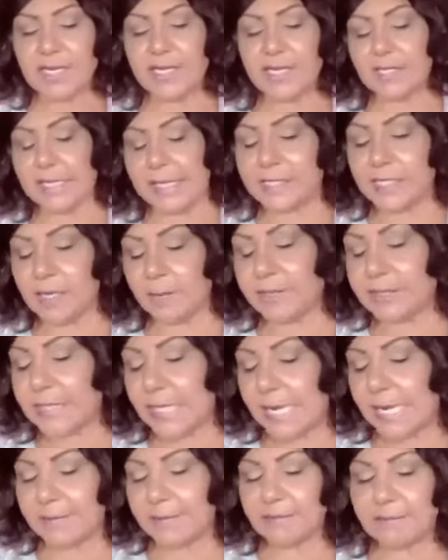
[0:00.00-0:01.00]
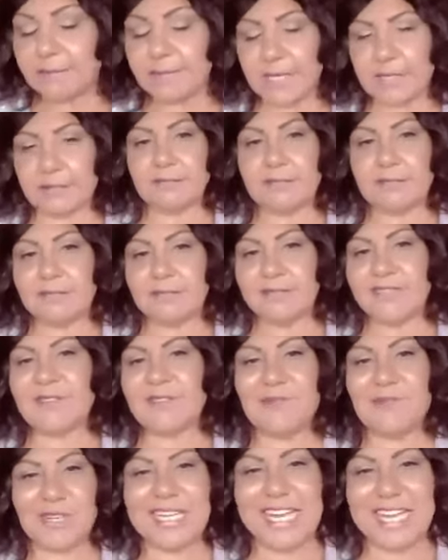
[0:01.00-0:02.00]
I need like double time, but
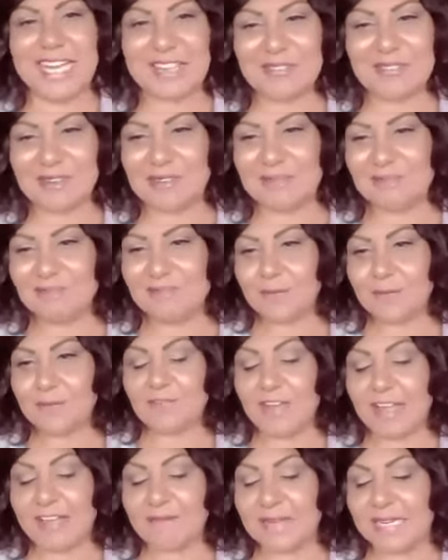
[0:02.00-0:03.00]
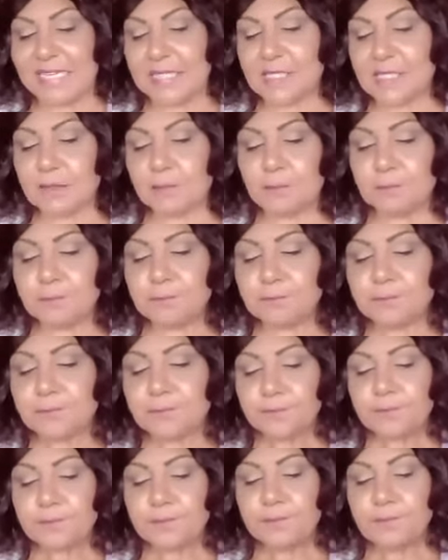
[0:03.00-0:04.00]
we'll get it through. Got 5 minutes.
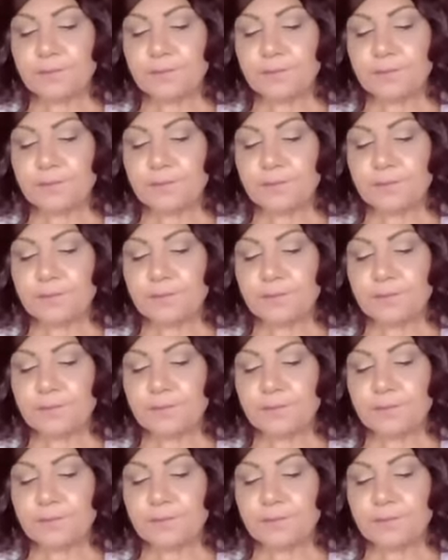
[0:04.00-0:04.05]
